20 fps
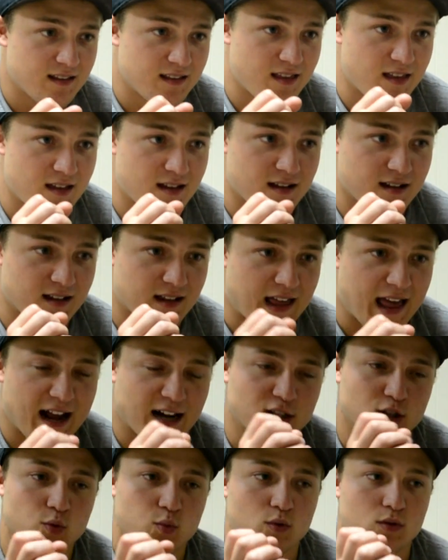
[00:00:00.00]
the
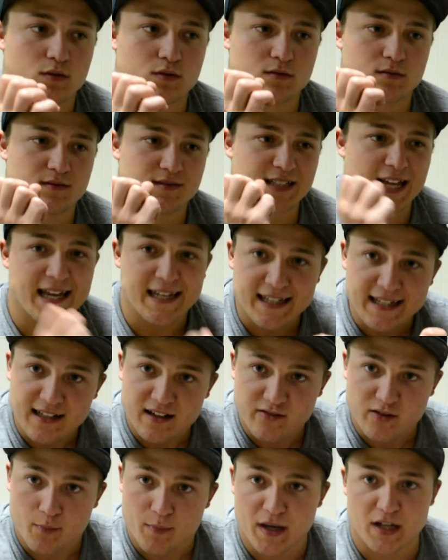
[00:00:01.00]
actual taking
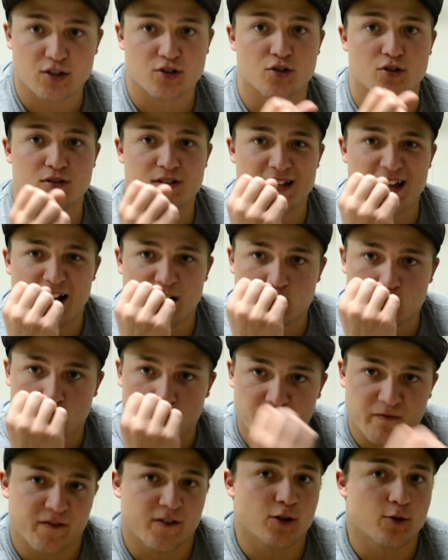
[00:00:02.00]
of the pictures and actual
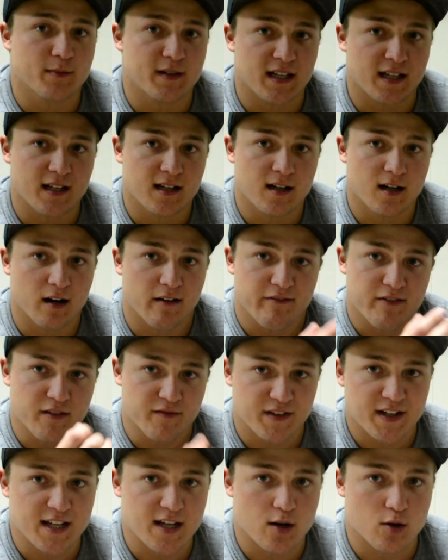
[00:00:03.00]
filming of the
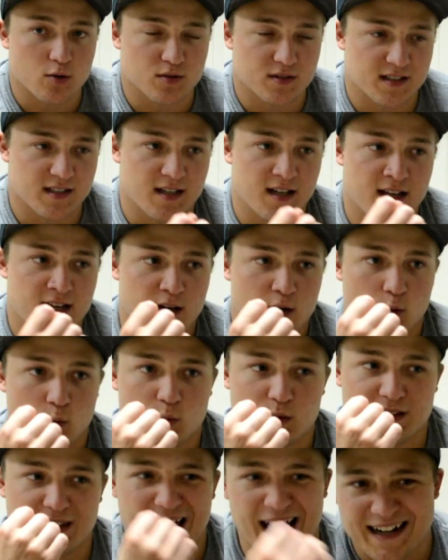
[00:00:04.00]
videos and
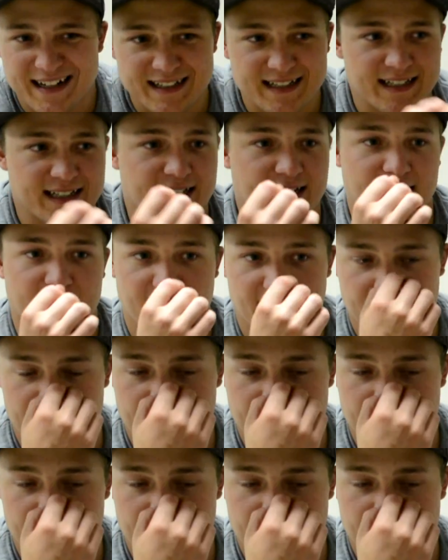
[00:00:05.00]
with the editing